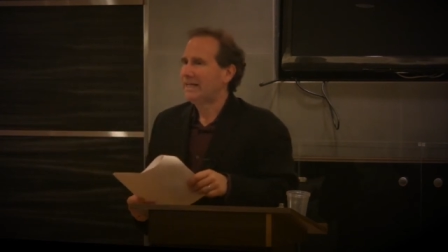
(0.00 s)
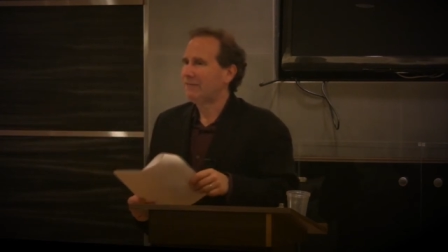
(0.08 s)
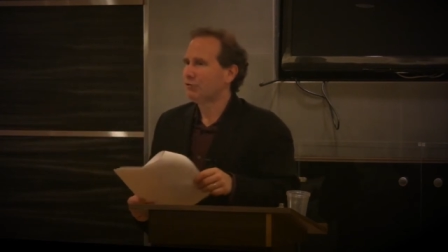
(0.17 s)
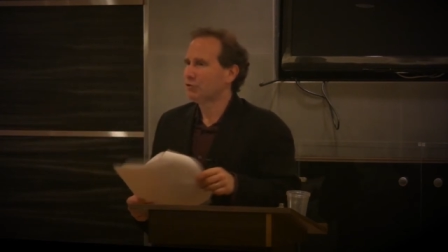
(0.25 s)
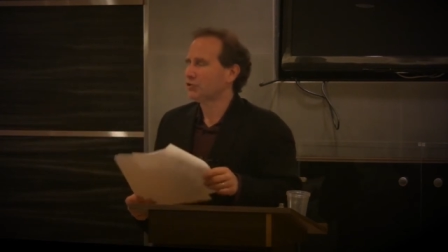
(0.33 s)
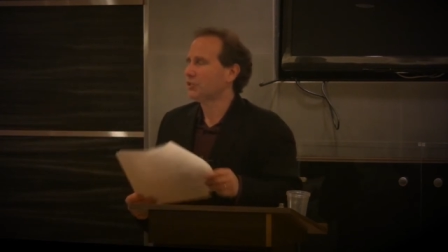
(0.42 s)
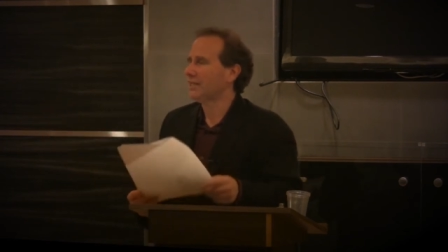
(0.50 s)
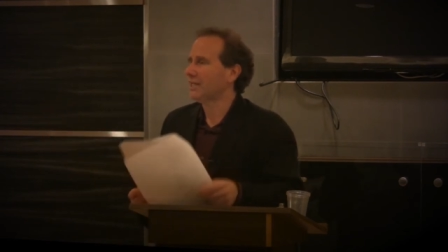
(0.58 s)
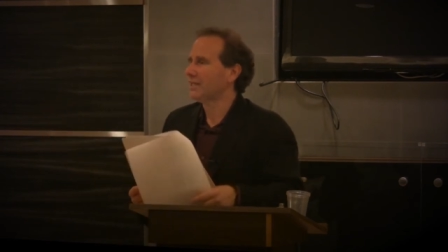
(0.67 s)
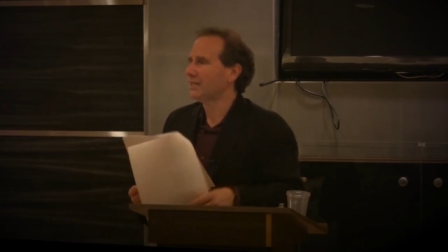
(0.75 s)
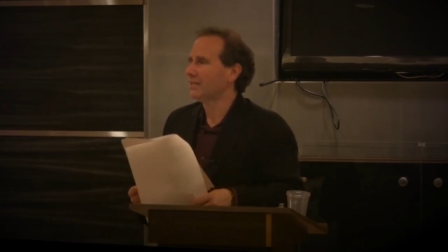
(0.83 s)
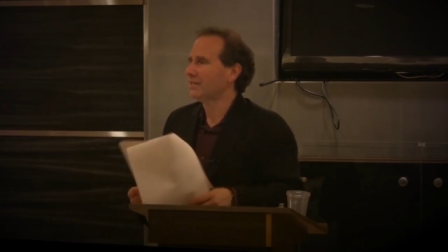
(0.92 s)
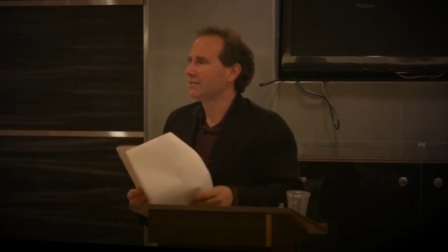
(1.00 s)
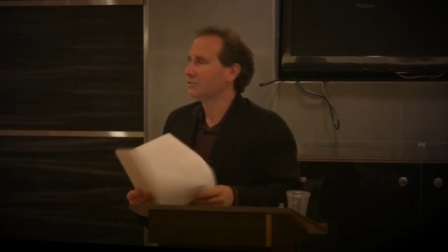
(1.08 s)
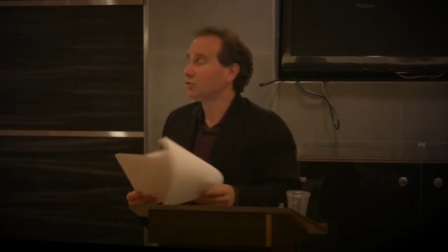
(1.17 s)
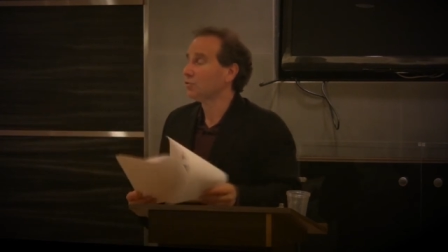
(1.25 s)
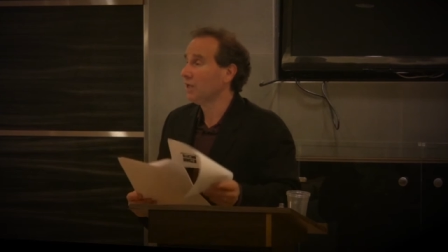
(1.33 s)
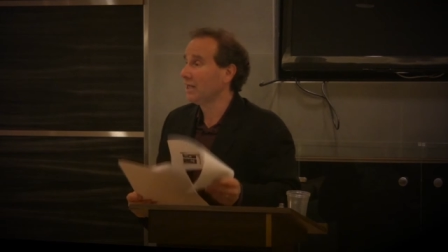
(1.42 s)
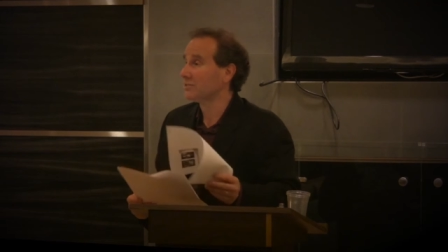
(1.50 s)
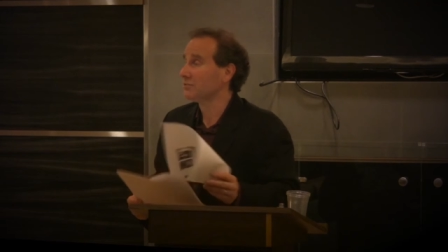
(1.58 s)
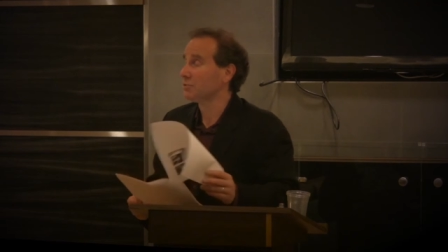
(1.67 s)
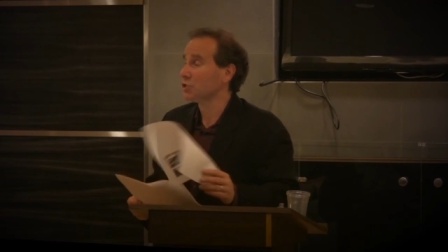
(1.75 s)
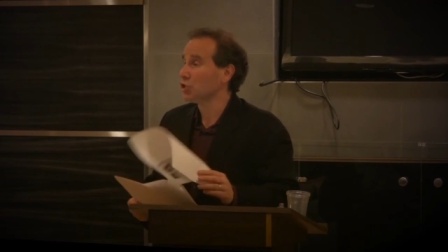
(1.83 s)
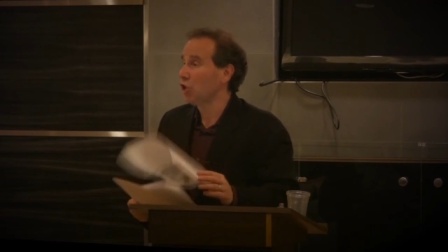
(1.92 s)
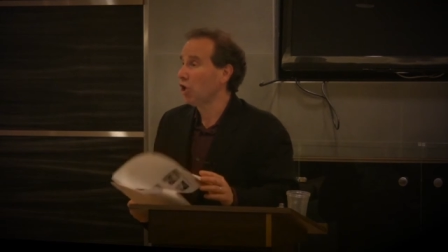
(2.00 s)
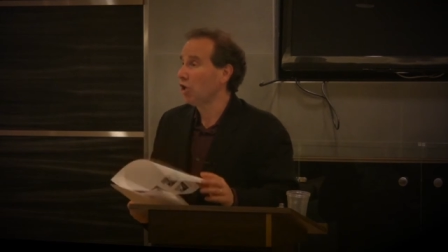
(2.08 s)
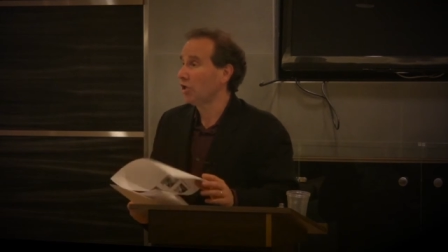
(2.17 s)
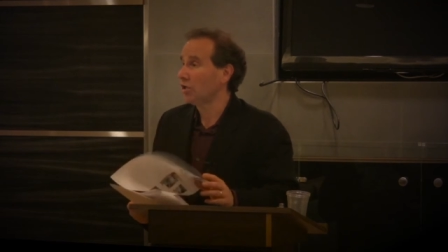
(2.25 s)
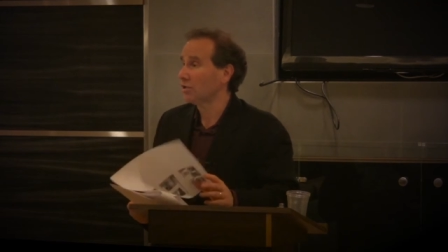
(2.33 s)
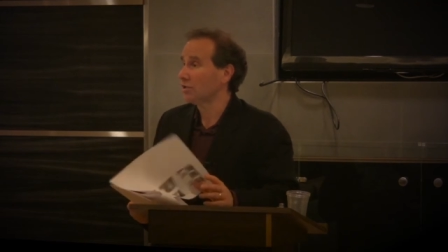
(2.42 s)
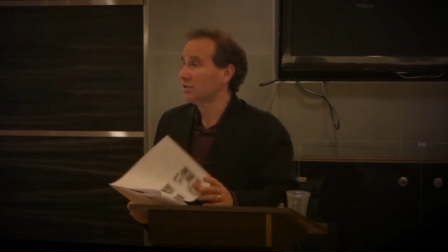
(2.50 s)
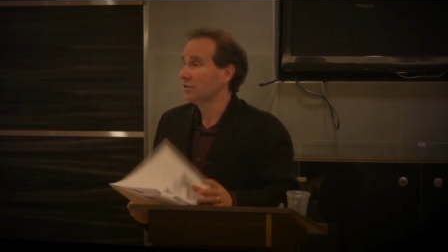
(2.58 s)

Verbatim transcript: If you're singing two lines from a song,